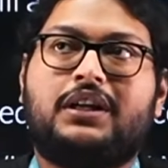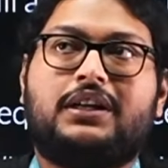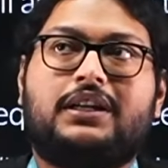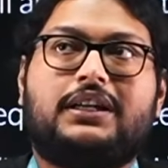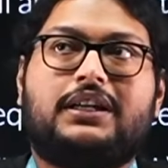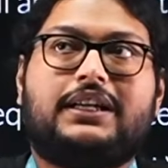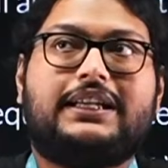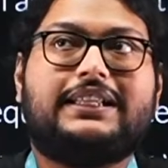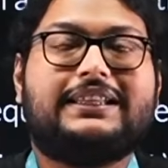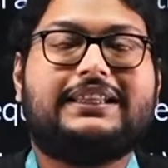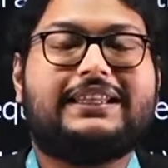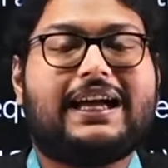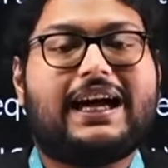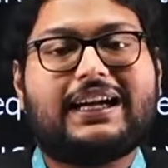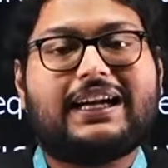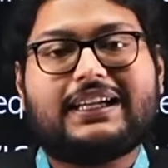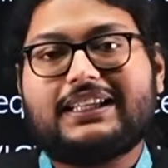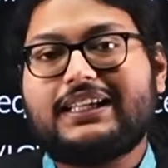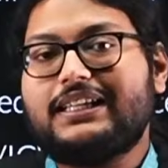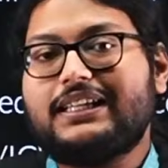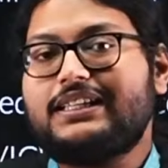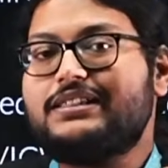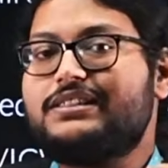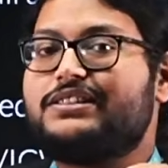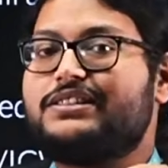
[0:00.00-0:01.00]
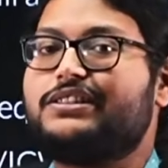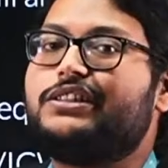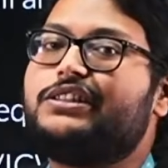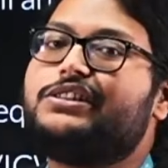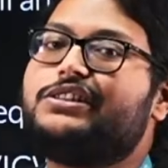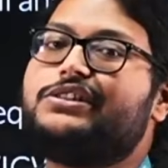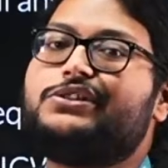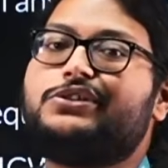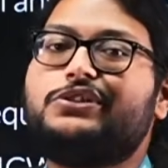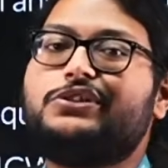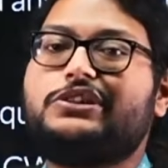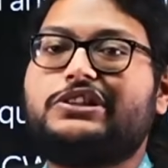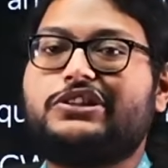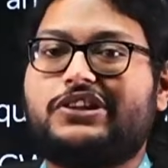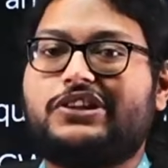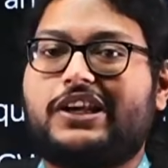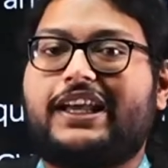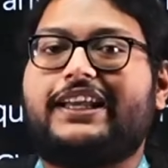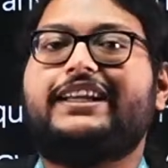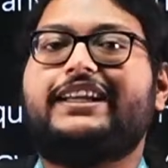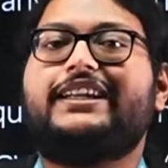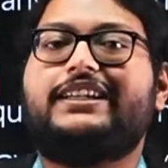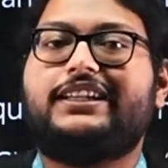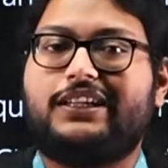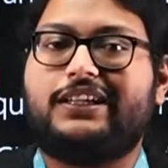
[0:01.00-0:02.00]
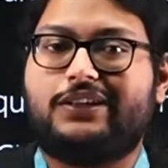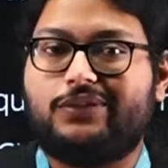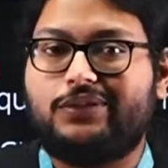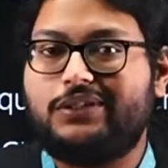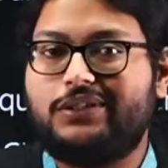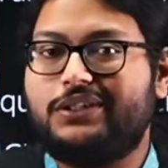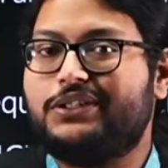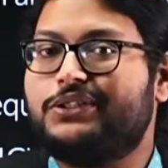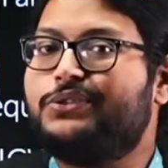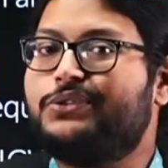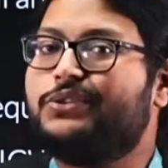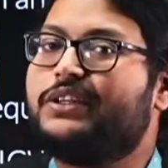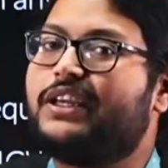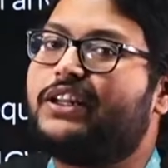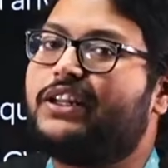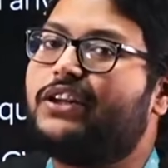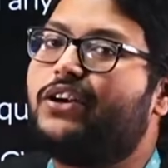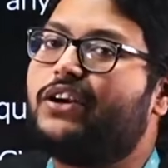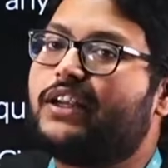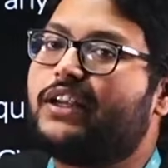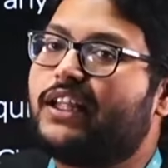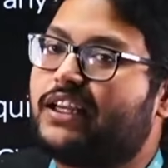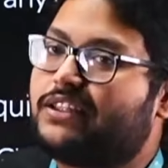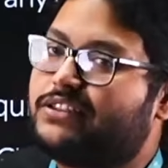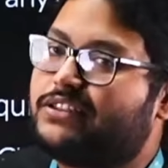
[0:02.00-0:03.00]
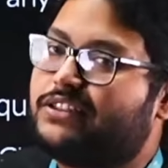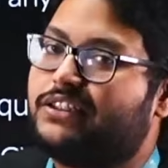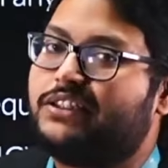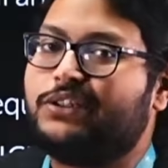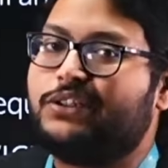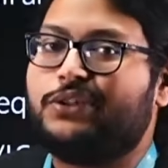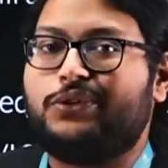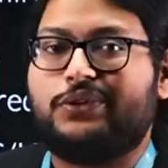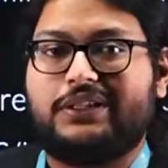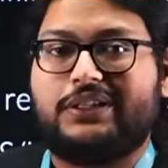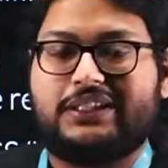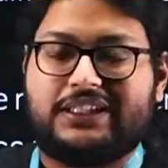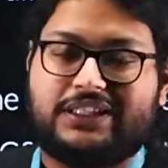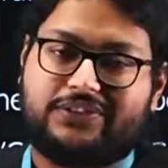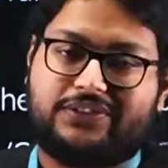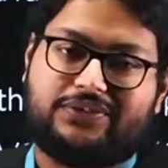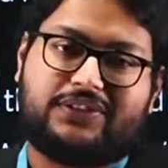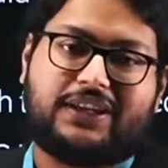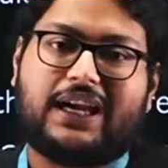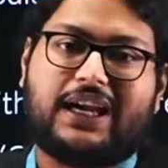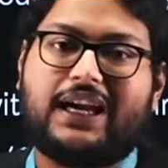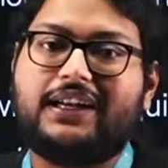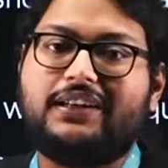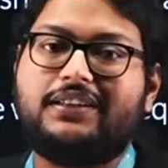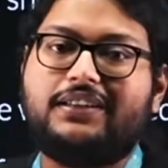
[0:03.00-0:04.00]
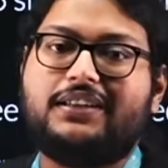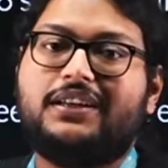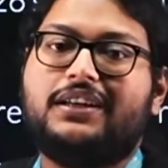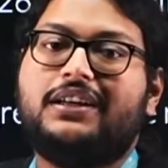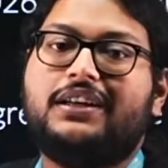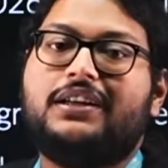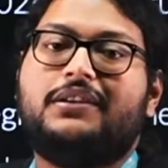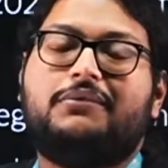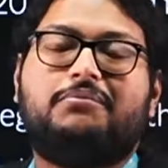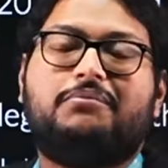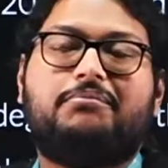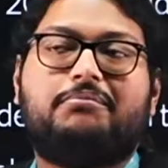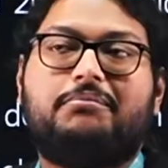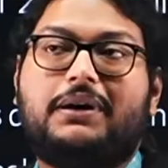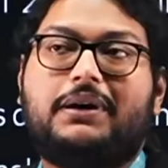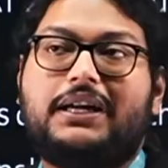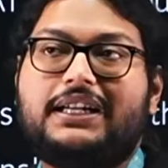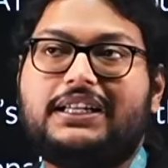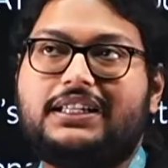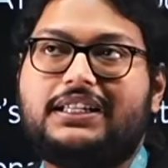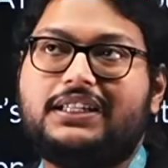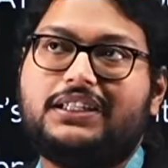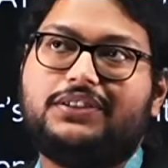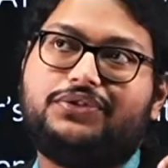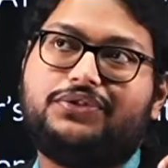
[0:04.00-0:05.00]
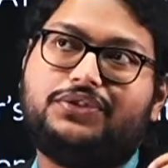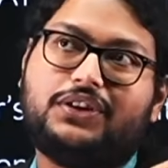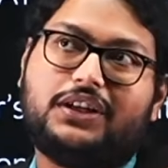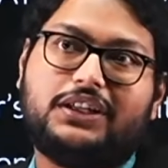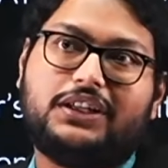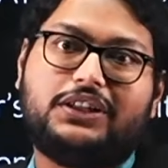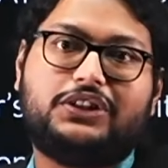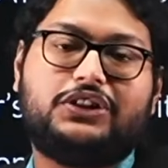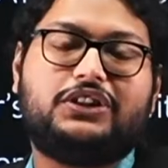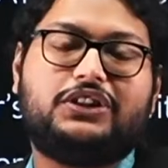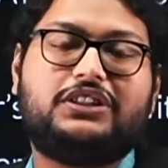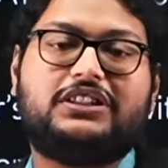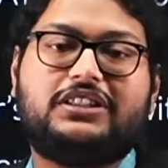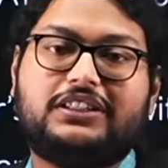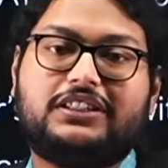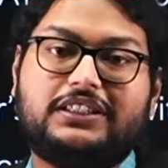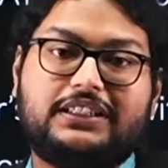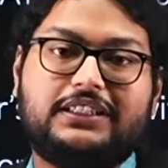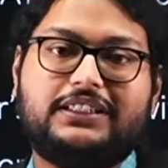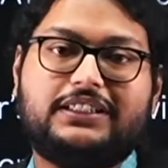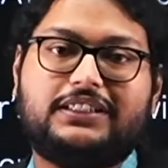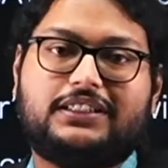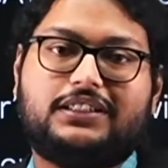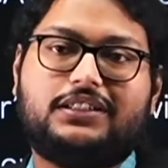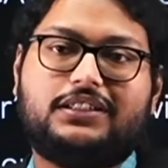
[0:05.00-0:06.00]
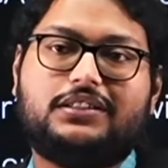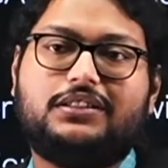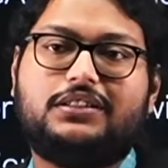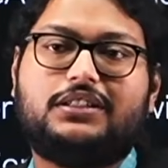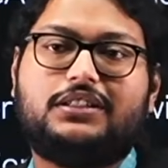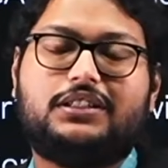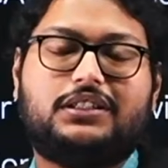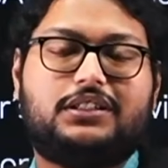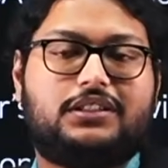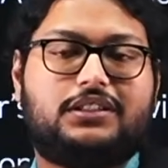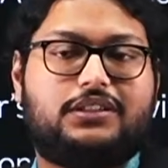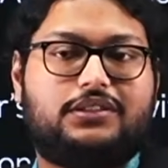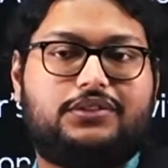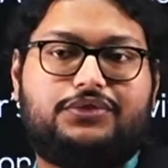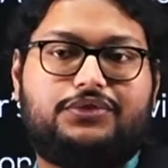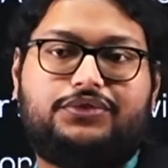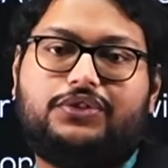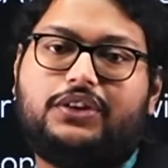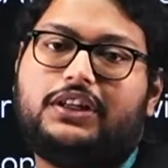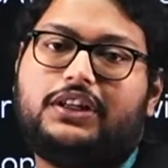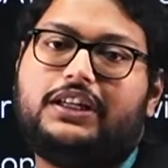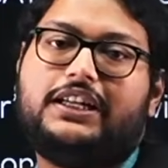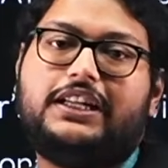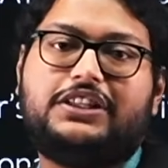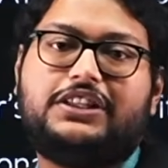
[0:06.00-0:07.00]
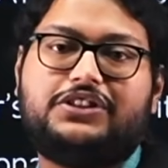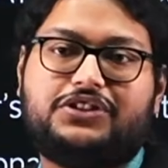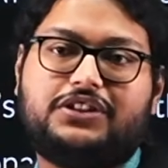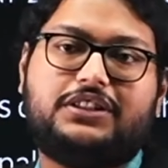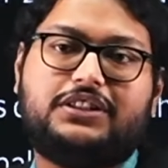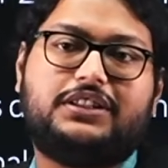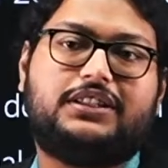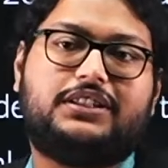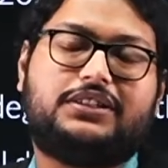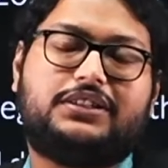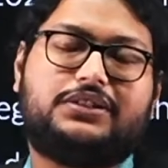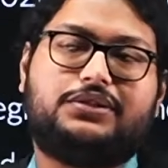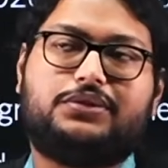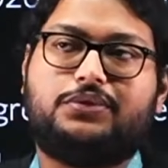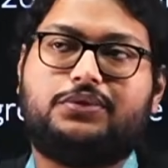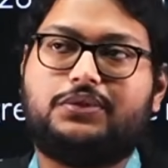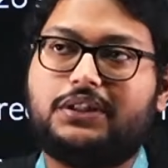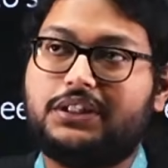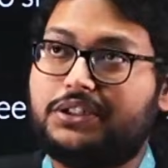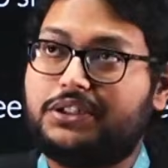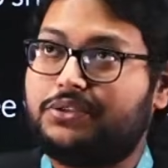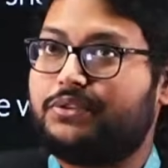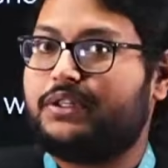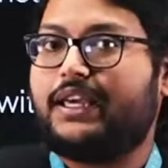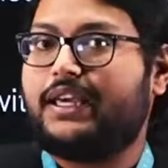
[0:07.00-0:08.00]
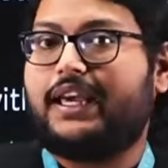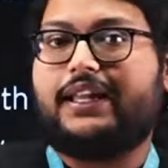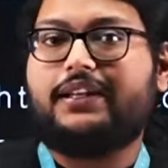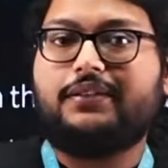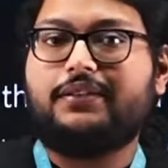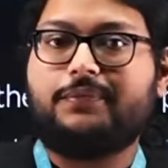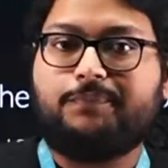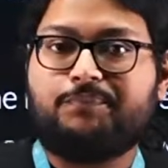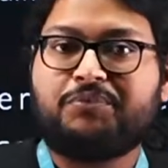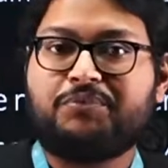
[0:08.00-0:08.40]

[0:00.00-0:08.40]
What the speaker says: In that case, just to try it out, you cannot actually go and give CAT. But if you are in your third year for an engineering student, you can.